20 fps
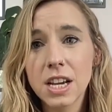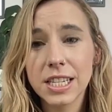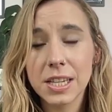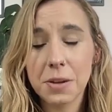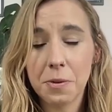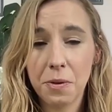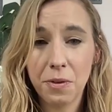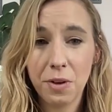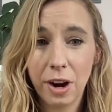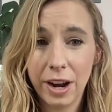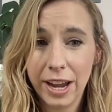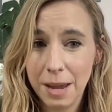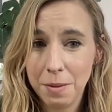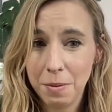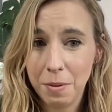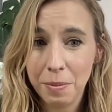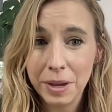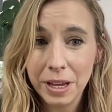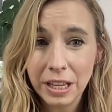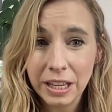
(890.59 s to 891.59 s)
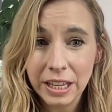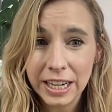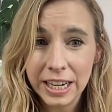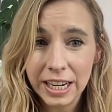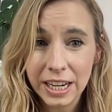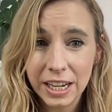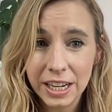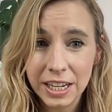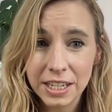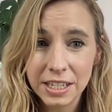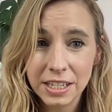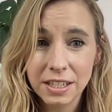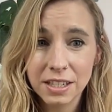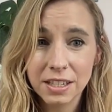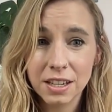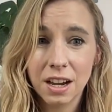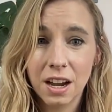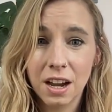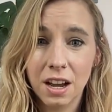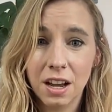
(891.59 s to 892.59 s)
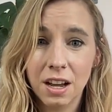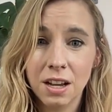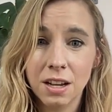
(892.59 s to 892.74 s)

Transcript: some of our capabilities.